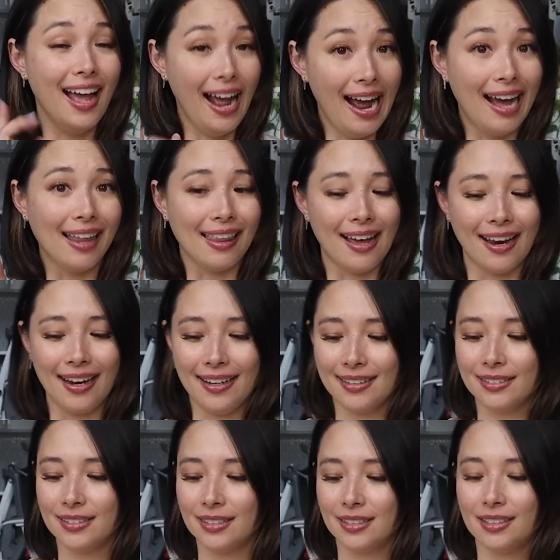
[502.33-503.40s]
Ally,
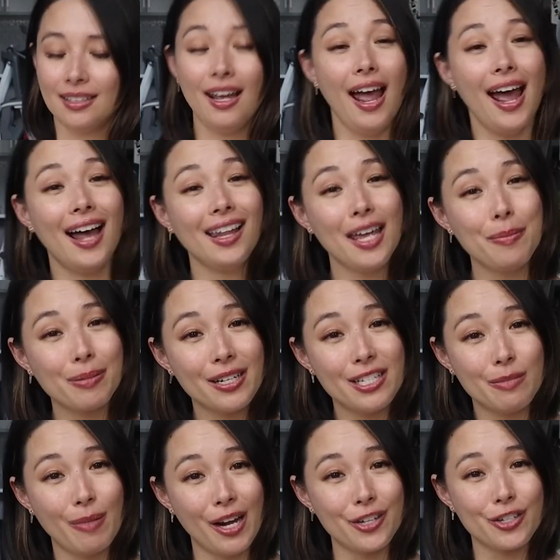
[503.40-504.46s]
please
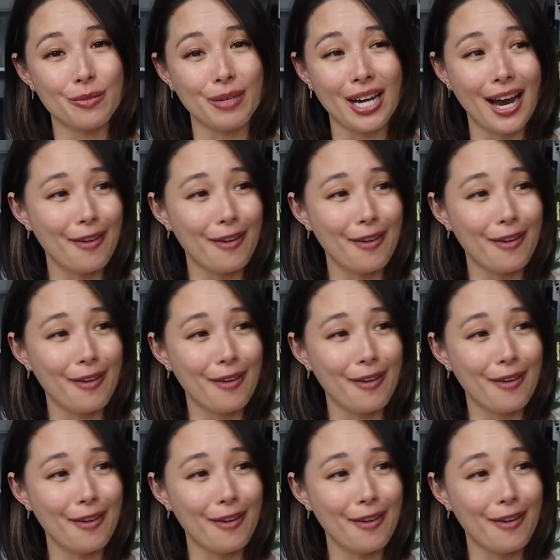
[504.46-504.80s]
sponsor me.